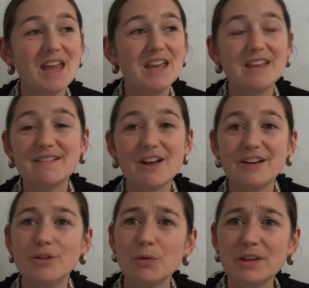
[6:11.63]
it's on
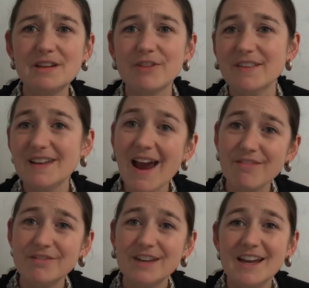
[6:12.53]
a totally different
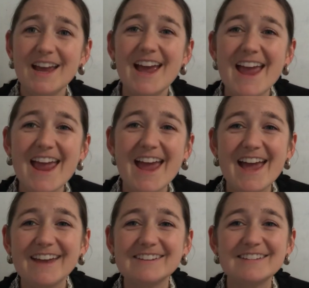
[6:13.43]
staff.
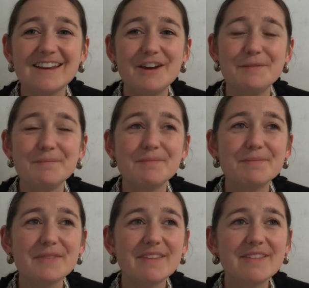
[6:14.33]
And
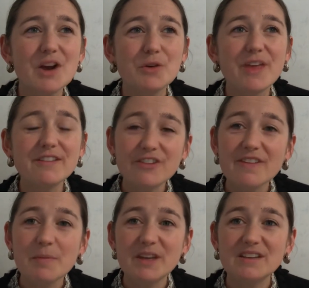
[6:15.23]
so that's just
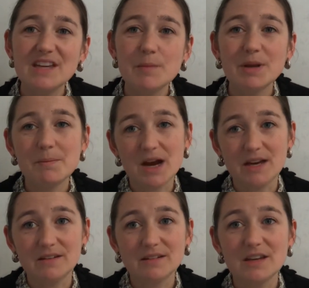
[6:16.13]
something to keep in
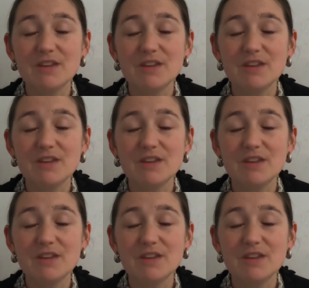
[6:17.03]
mind.